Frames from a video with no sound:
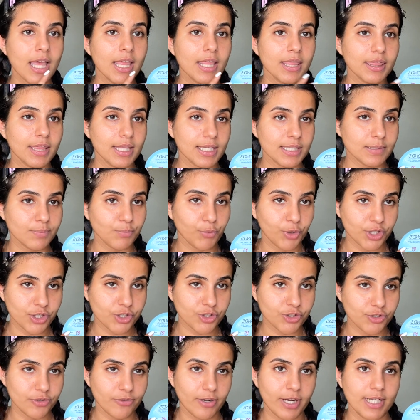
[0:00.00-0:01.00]
this
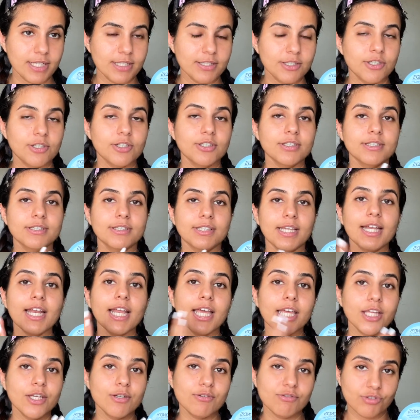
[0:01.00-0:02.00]
moisturizer, then
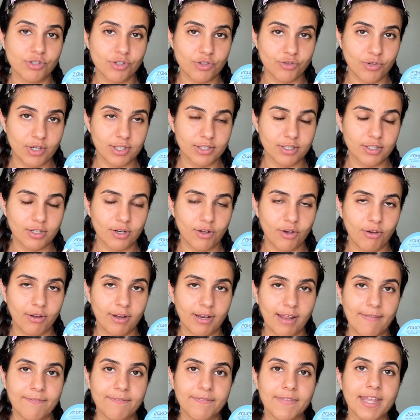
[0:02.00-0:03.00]
I use the
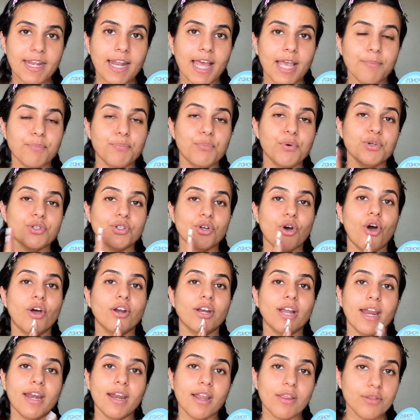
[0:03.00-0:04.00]
tretinoin, and then I put
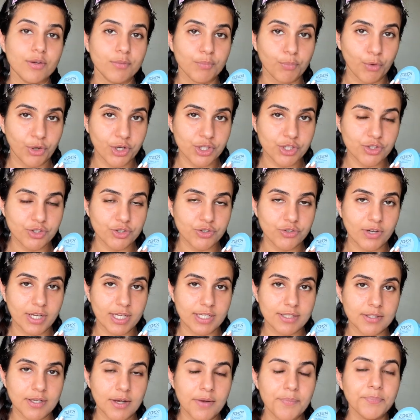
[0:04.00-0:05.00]
on another
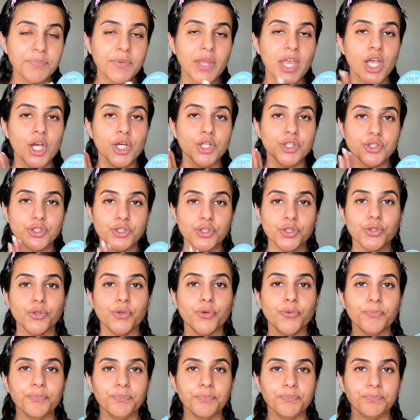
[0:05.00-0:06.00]
moisturizer
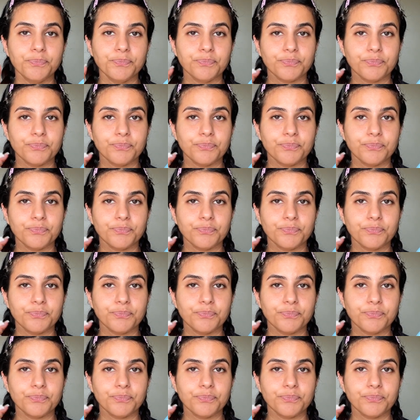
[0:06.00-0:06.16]
to,